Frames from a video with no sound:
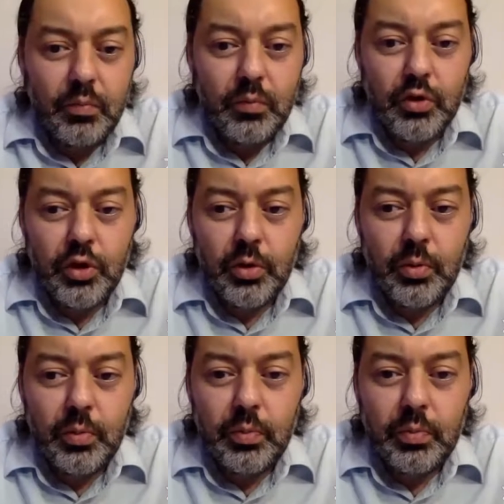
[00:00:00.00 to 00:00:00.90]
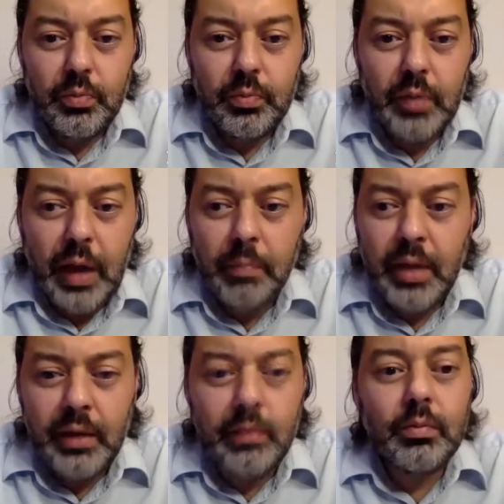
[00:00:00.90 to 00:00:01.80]
So I'm
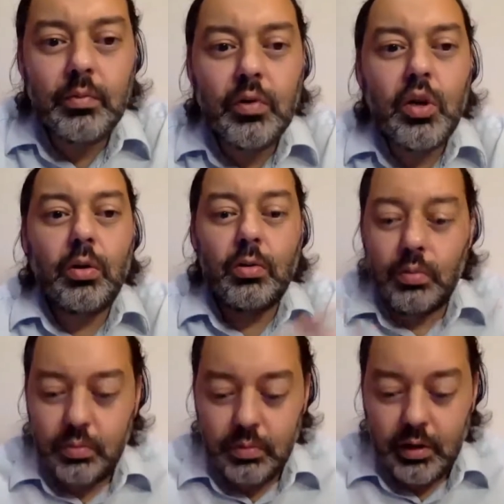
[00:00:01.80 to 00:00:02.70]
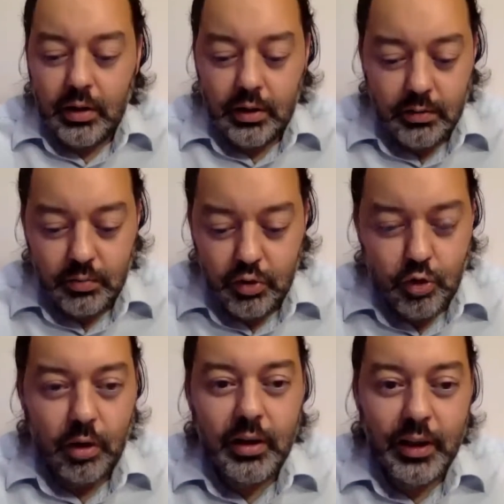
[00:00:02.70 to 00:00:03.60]
not,
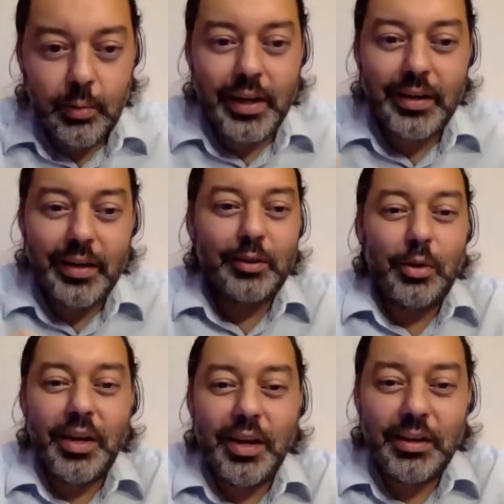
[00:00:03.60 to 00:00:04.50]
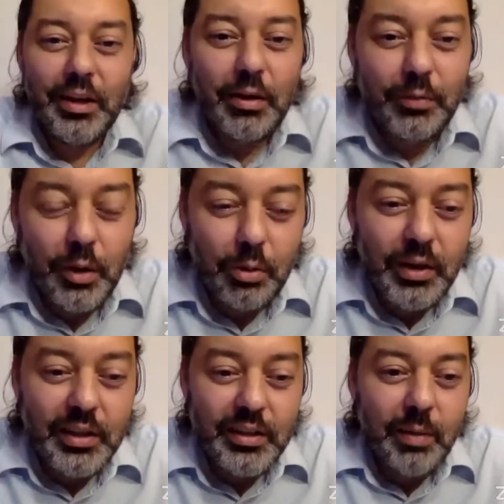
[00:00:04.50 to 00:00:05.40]
strongly wedded to the idea of the
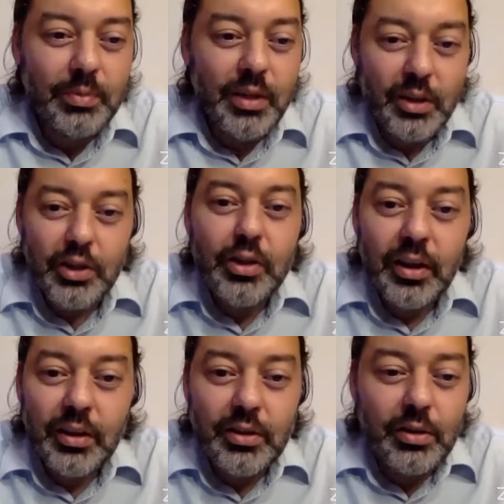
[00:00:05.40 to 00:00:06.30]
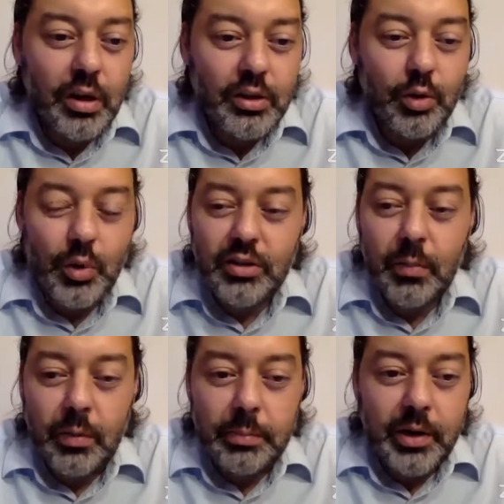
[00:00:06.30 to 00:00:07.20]
3 steps. I just think it's a
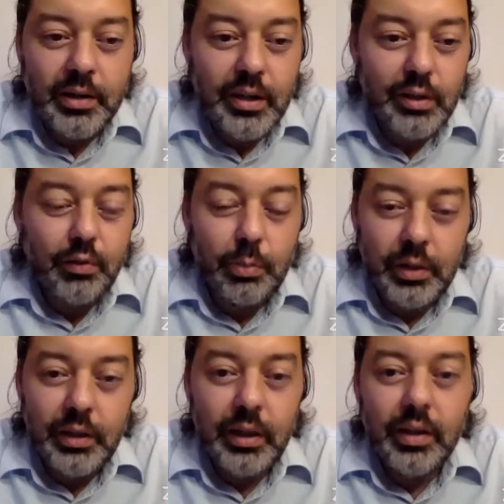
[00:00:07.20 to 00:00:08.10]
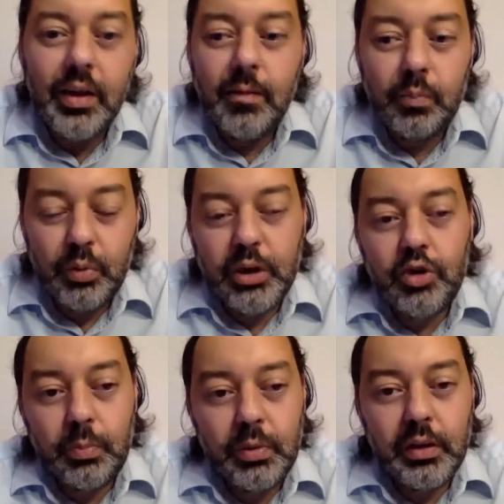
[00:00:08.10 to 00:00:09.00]
reasonable process for building
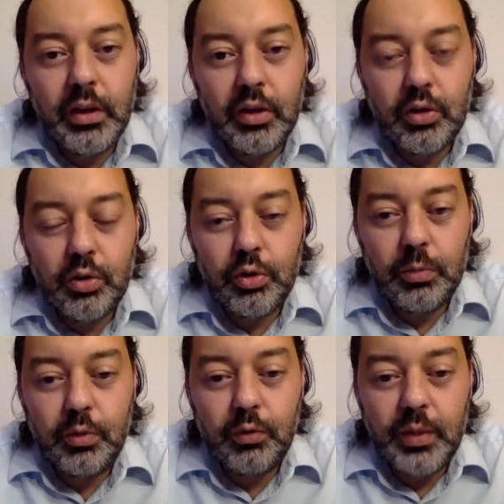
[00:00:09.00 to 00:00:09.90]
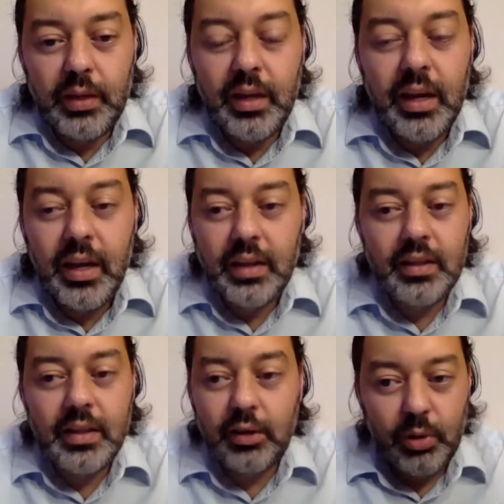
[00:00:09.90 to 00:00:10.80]
pressure, building a social movement. And
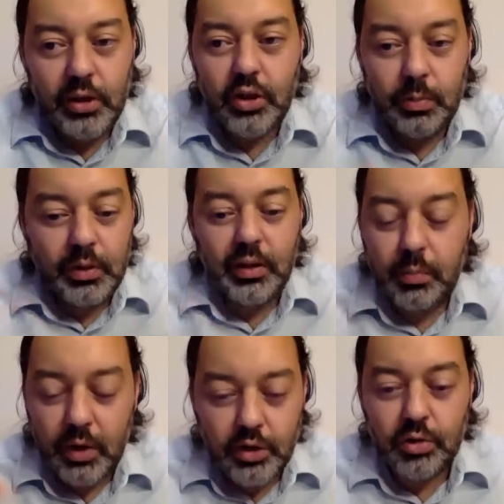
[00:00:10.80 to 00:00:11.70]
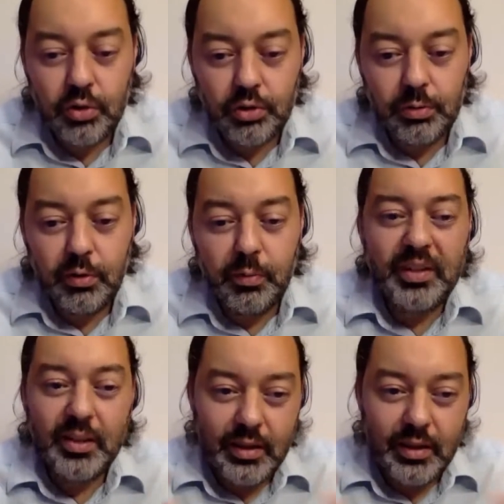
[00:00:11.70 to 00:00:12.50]
it's not really just building pressure on social movements.